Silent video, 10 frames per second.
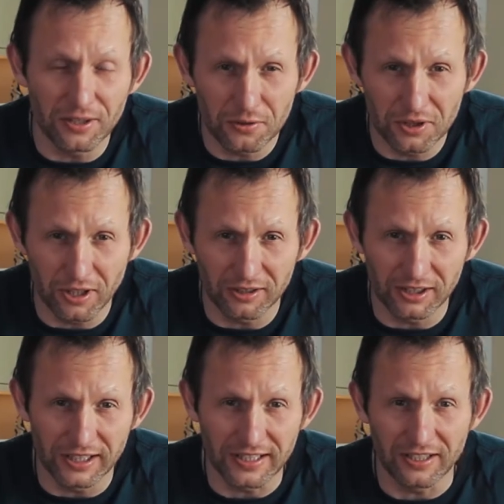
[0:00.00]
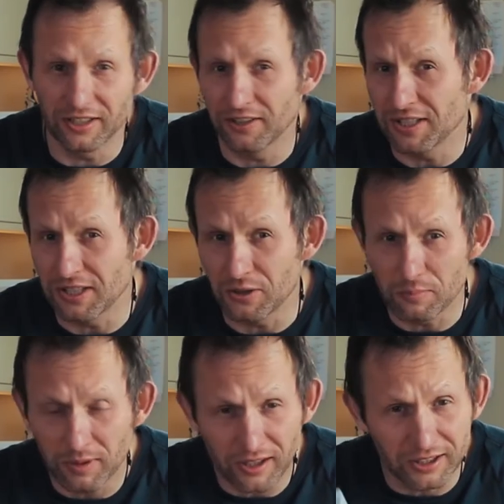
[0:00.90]
a new charger lead. I don't need a new
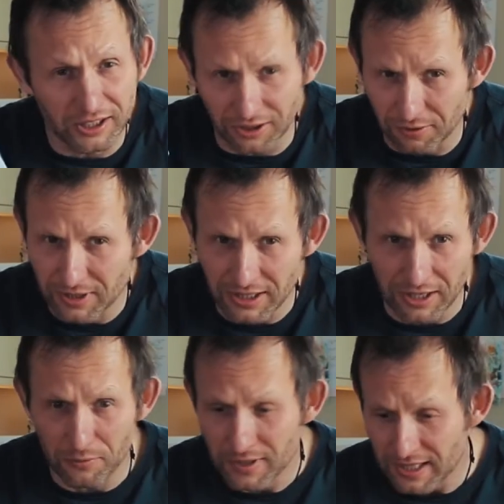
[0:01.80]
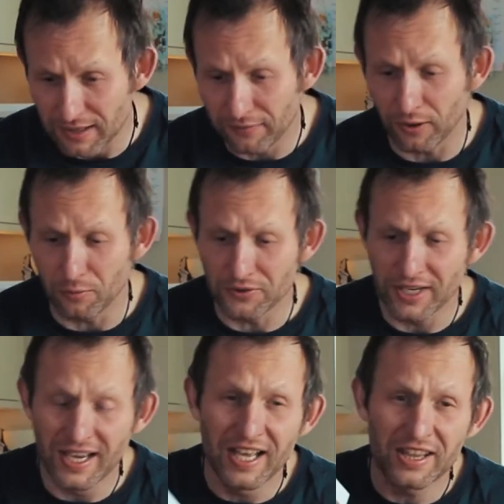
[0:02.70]
plug. And I don't need no earphones.
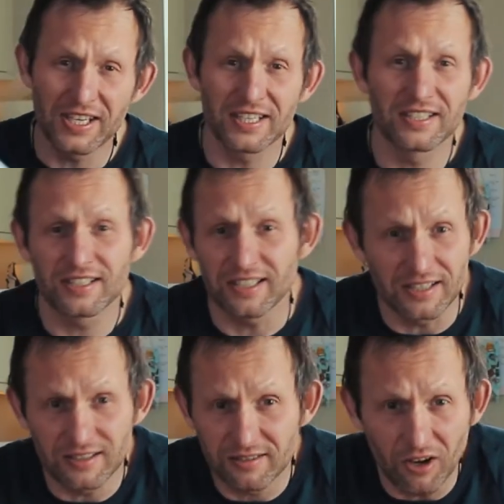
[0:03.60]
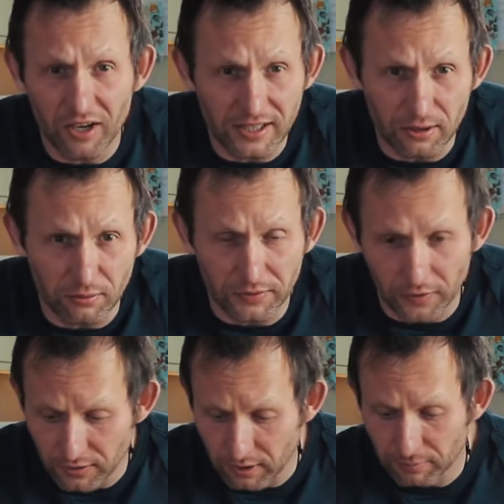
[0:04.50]
This is ideal as
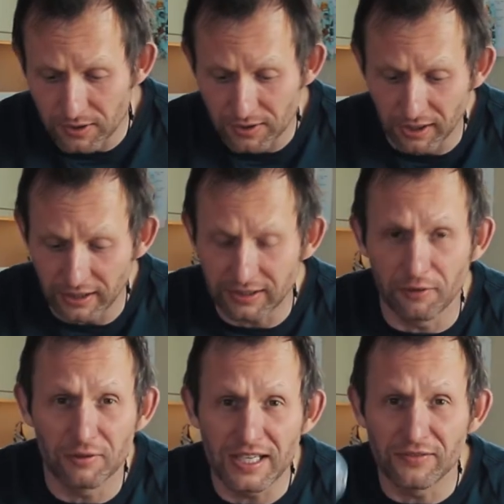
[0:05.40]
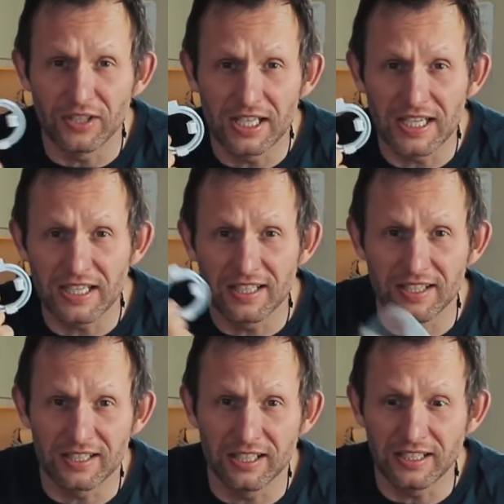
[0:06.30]
far as I'm concerned. I don't even need
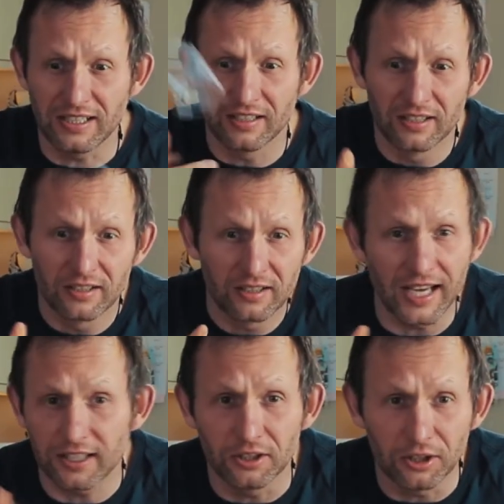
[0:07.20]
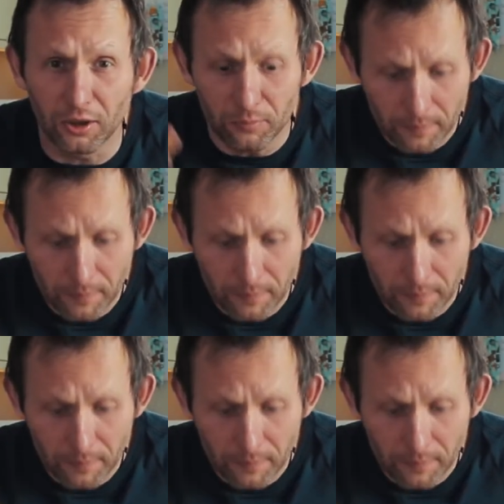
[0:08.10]
this lead. That can go.